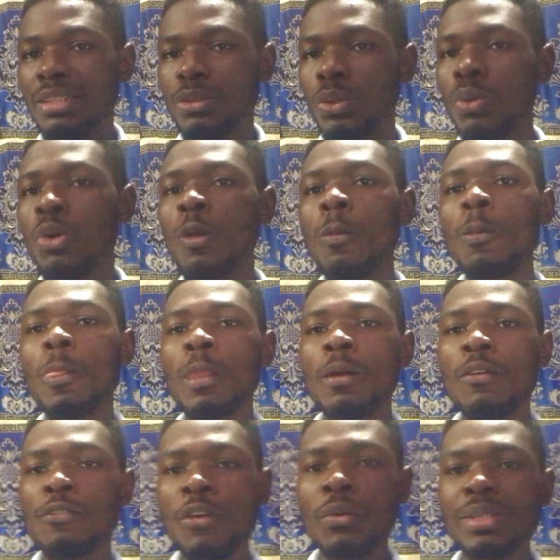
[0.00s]
So
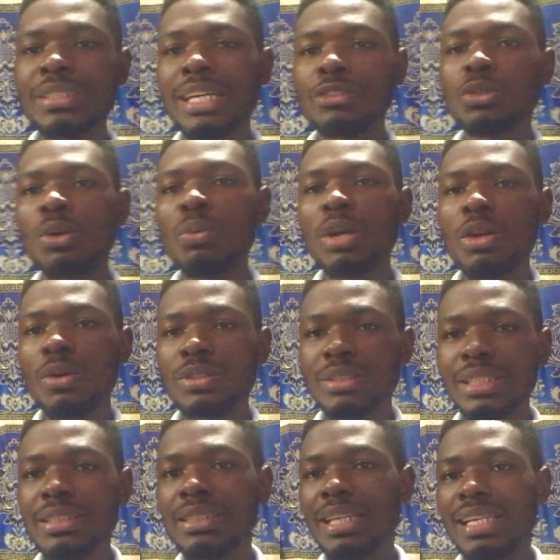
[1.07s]
Forex does not work on
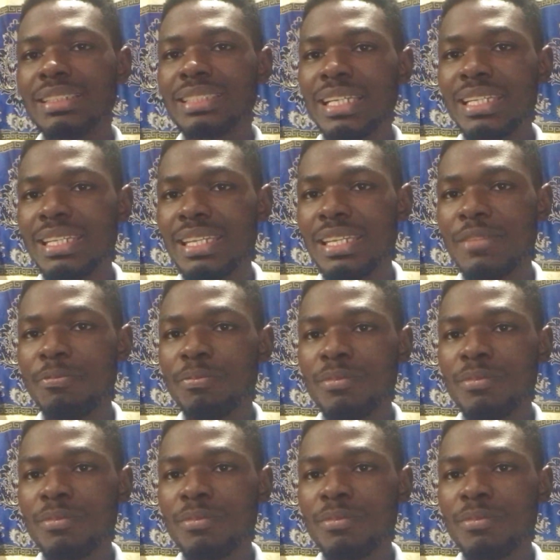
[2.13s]
Saturday and Sunday.